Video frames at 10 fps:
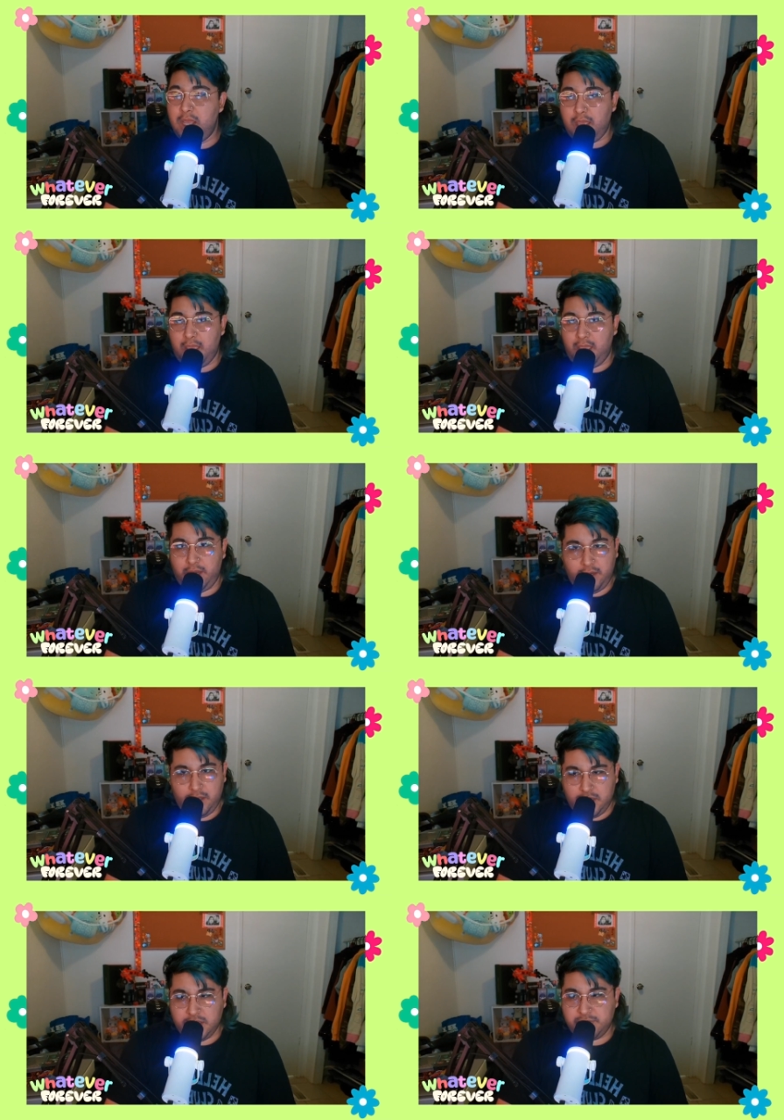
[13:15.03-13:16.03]
and
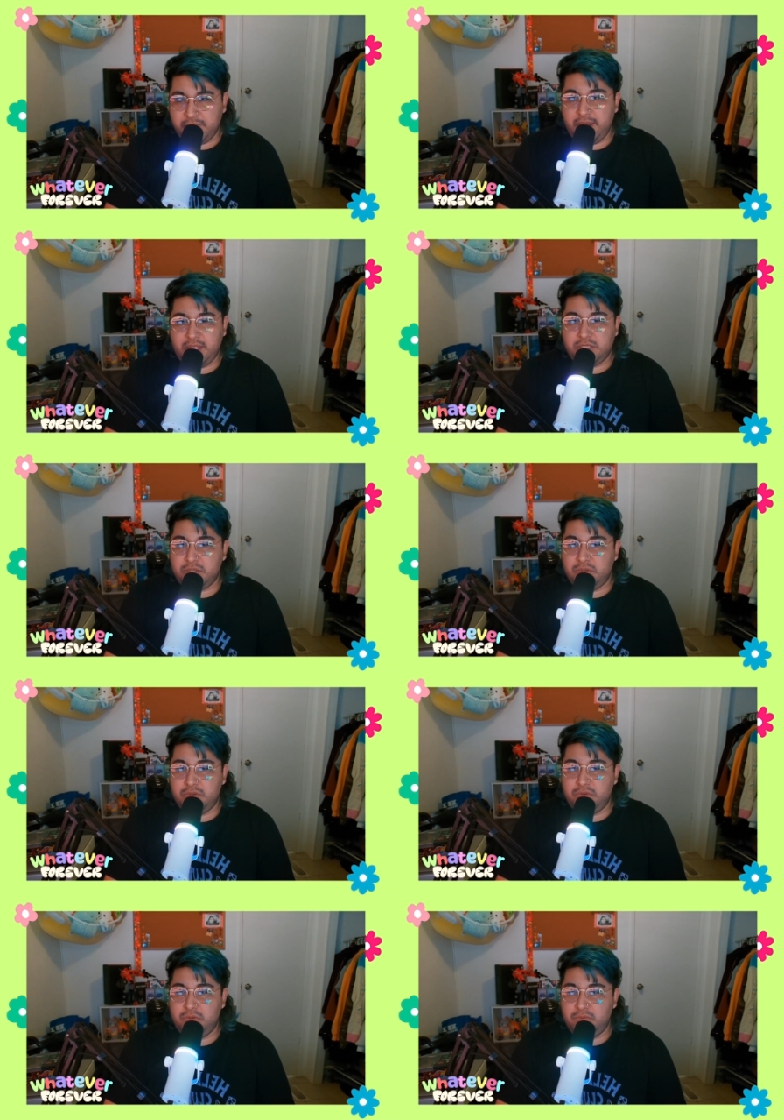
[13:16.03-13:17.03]
this played
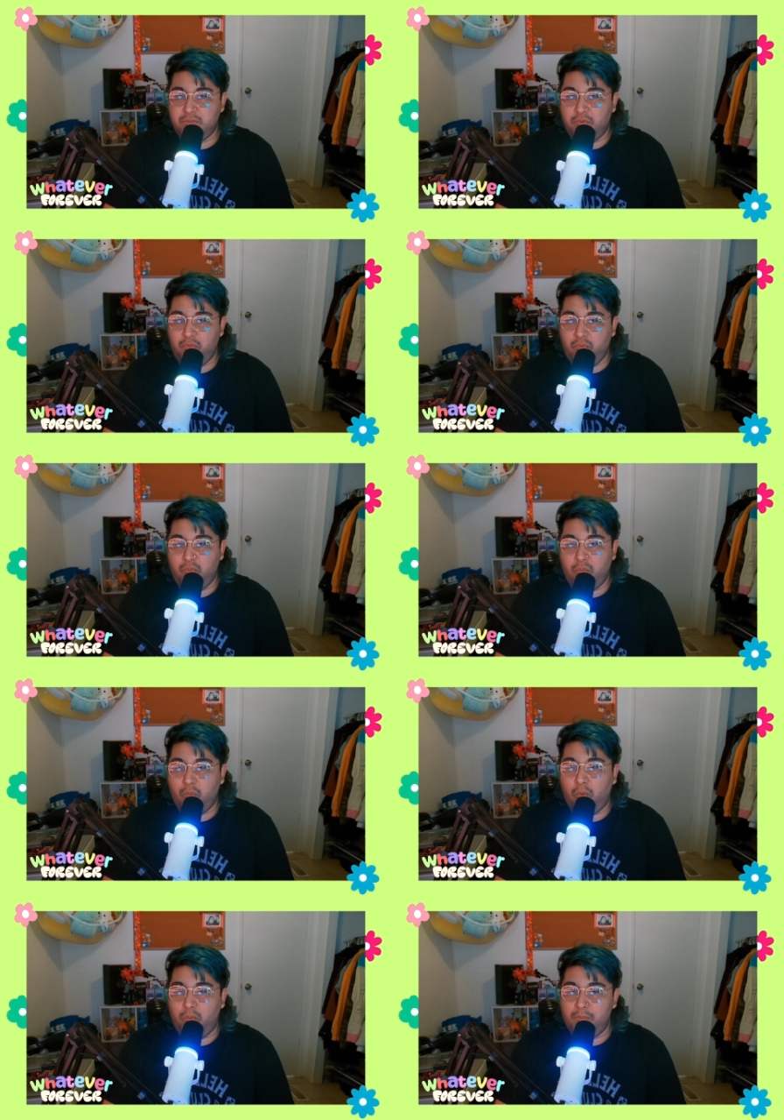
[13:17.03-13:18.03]
into
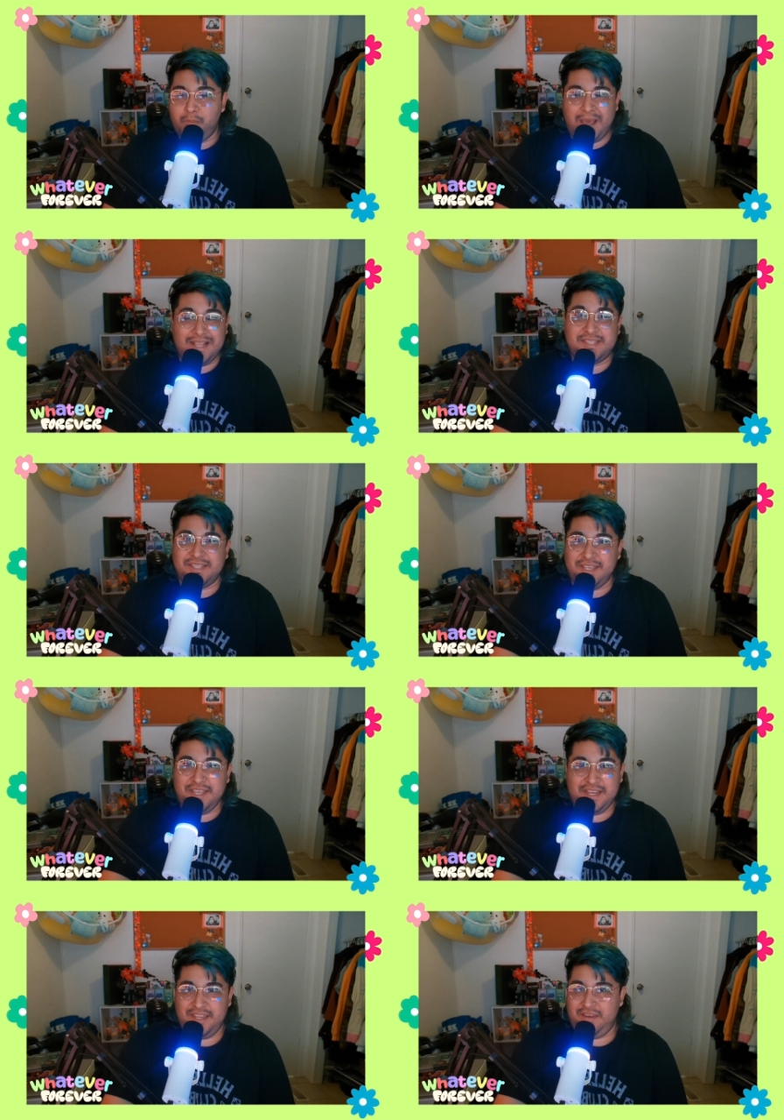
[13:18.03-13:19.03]
my
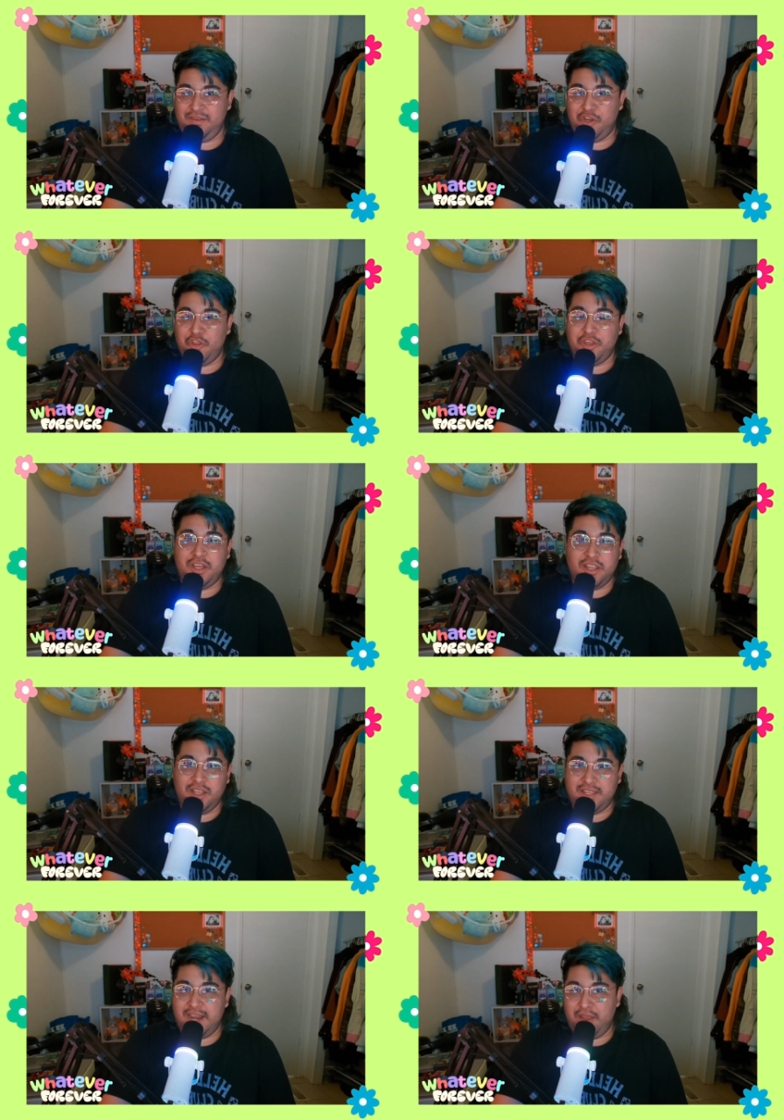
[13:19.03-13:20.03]
scene and you know the
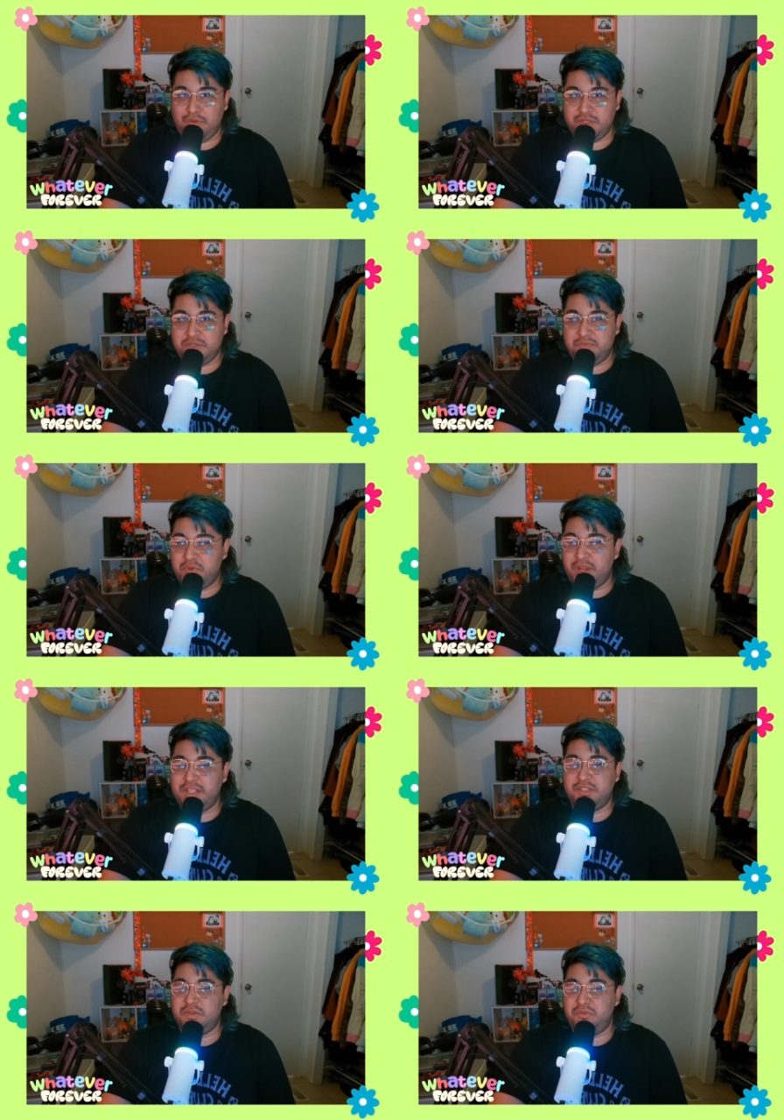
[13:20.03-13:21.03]
clique that I was put
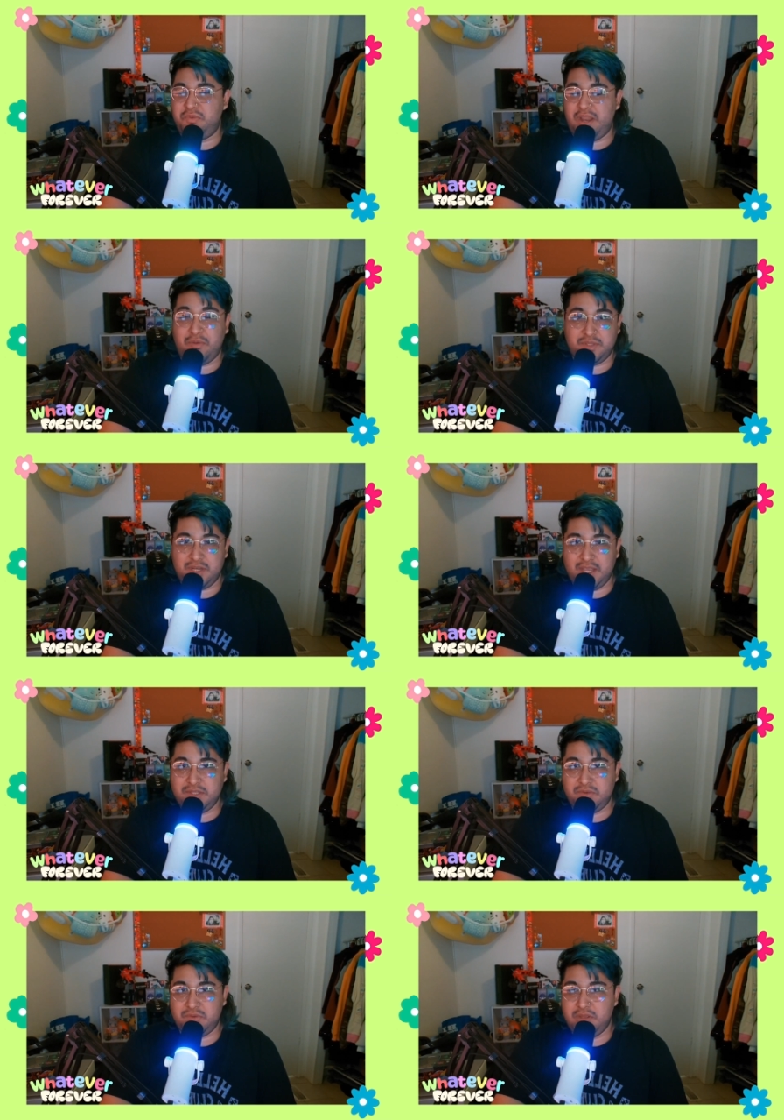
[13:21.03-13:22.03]
into when I was in high
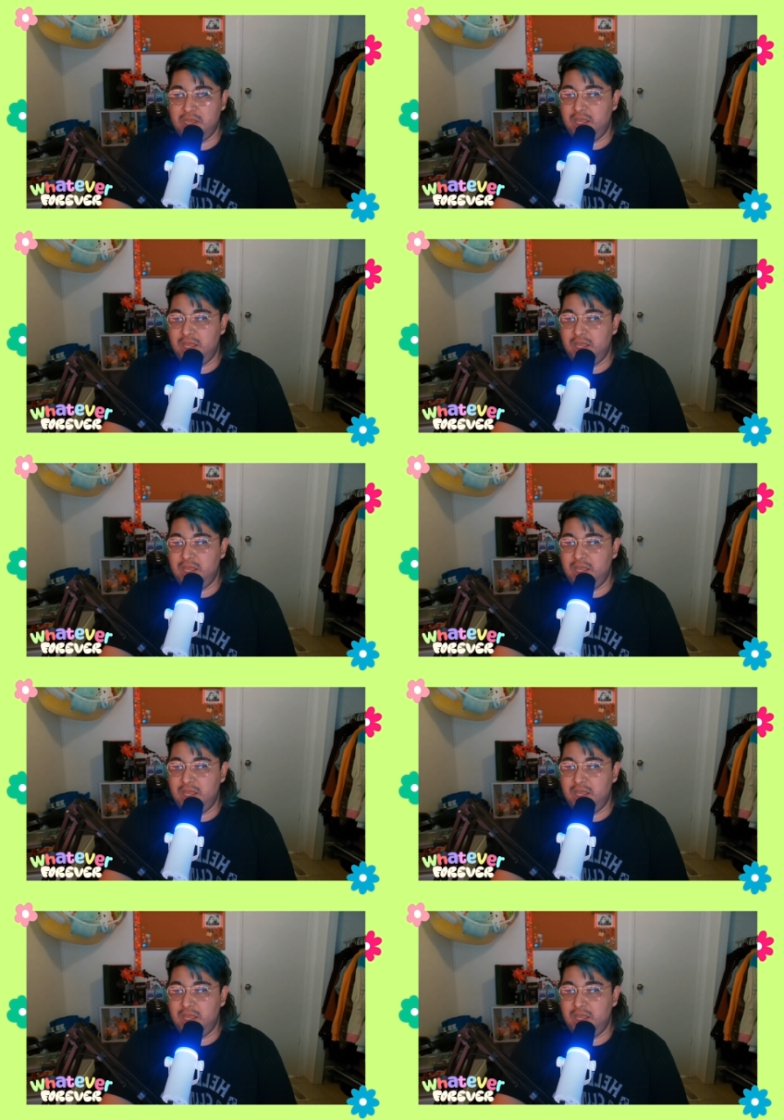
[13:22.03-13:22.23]
school.